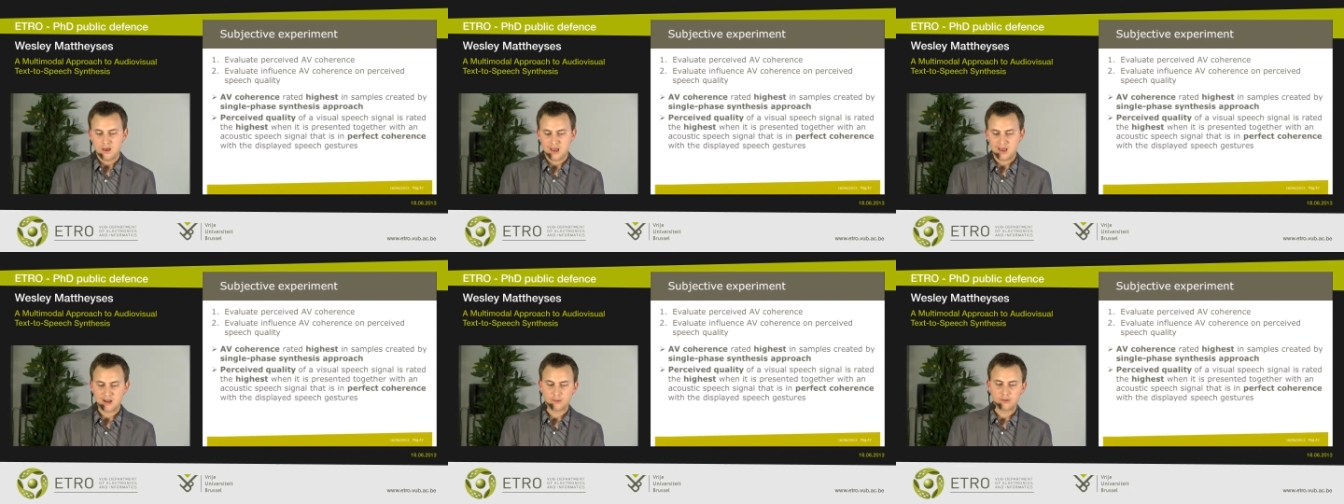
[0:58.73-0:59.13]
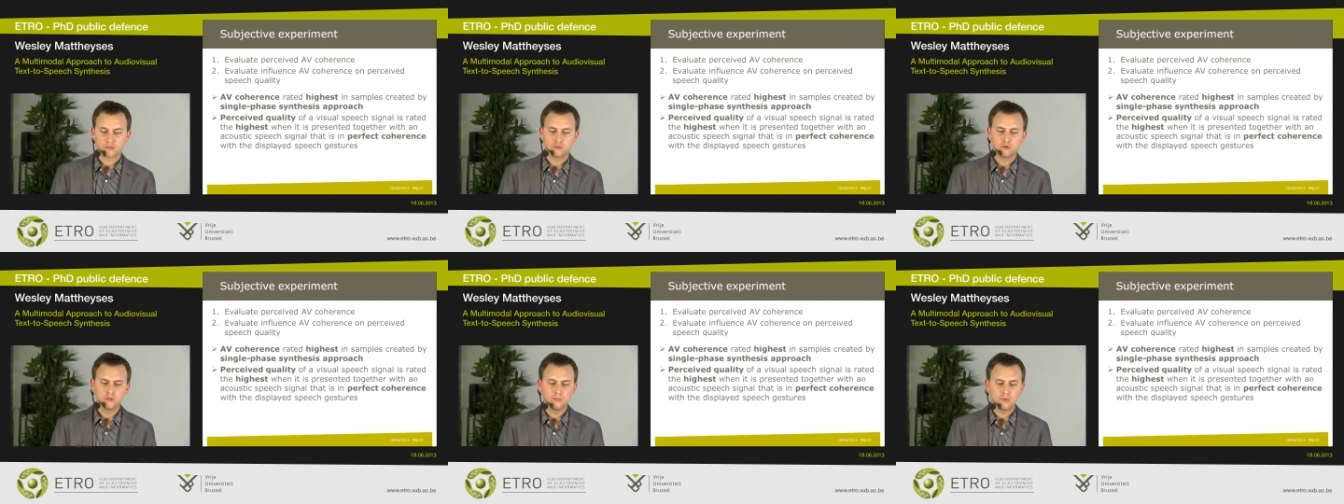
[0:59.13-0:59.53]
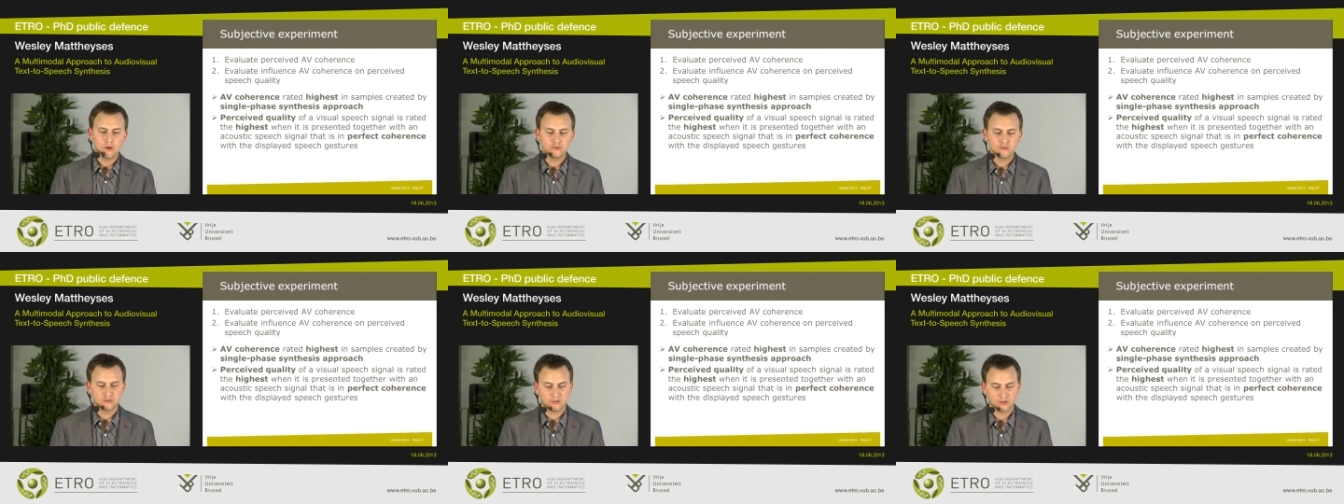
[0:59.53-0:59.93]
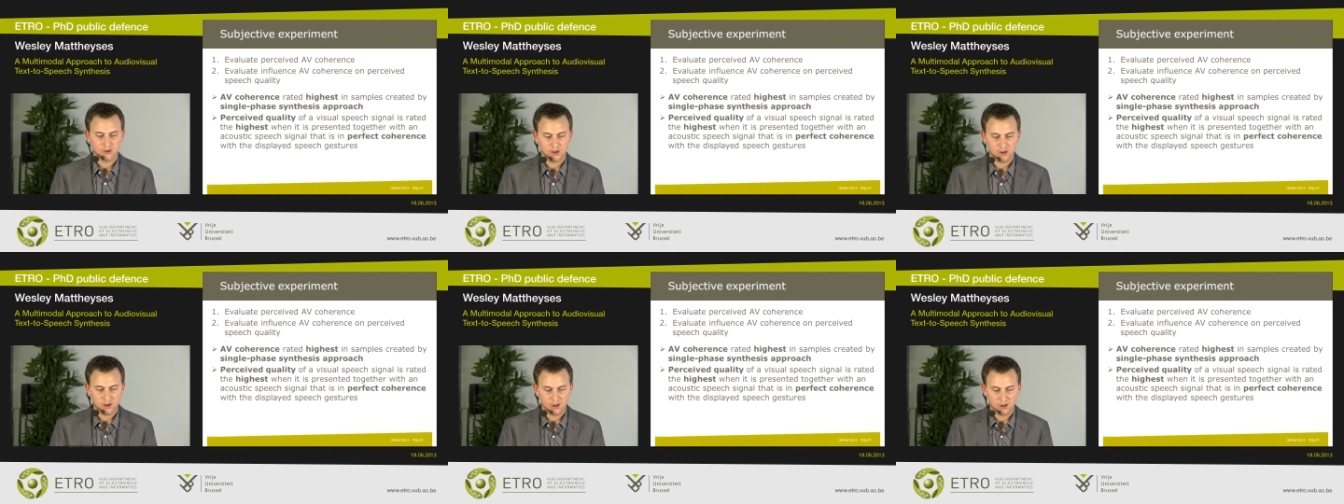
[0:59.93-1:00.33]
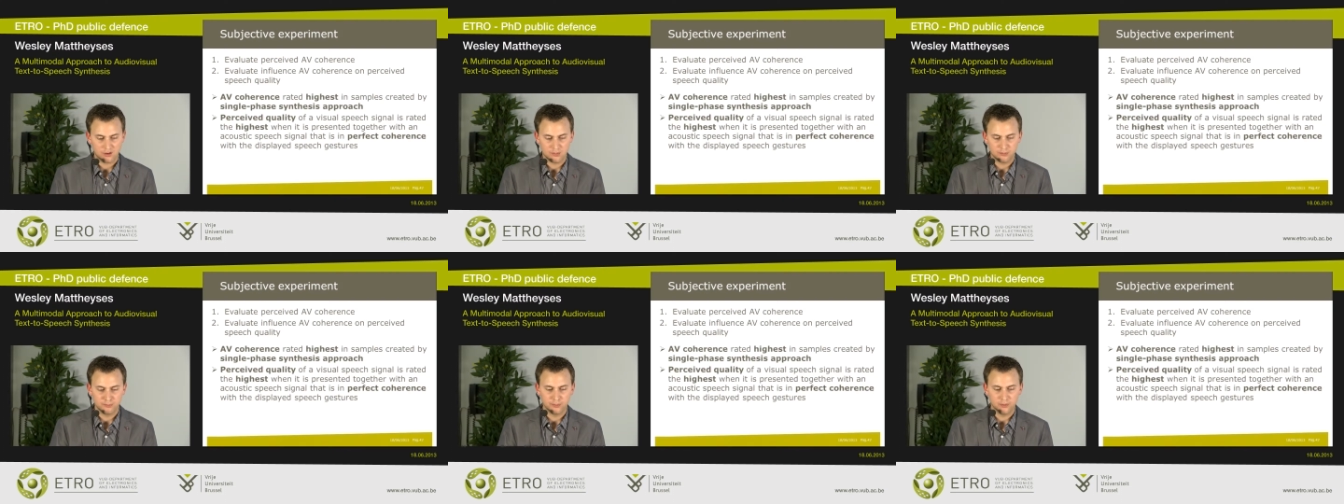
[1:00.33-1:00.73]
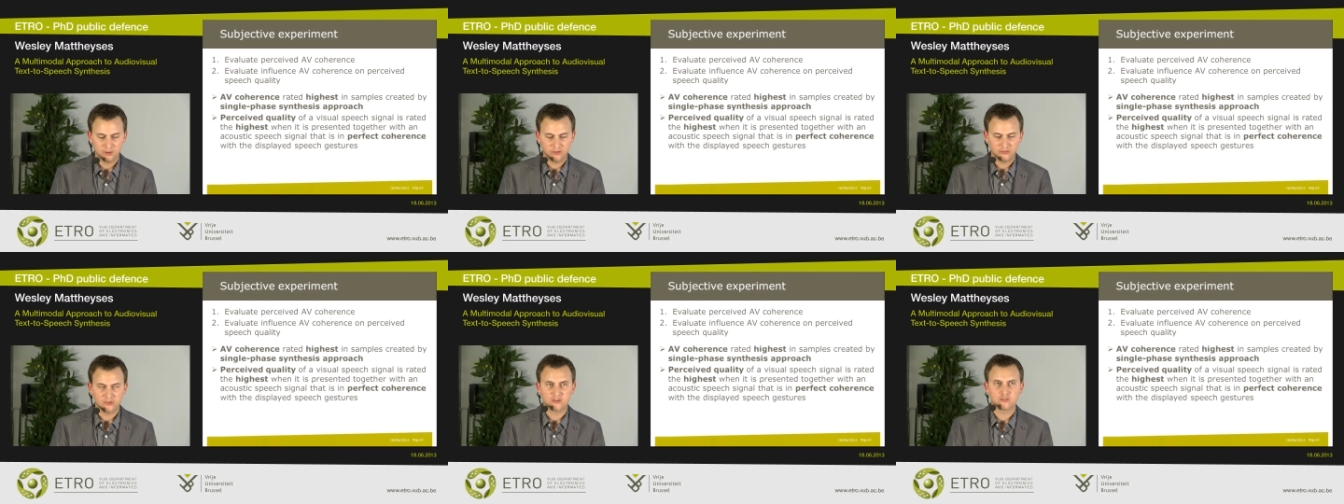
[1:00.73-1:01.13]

And now the two most important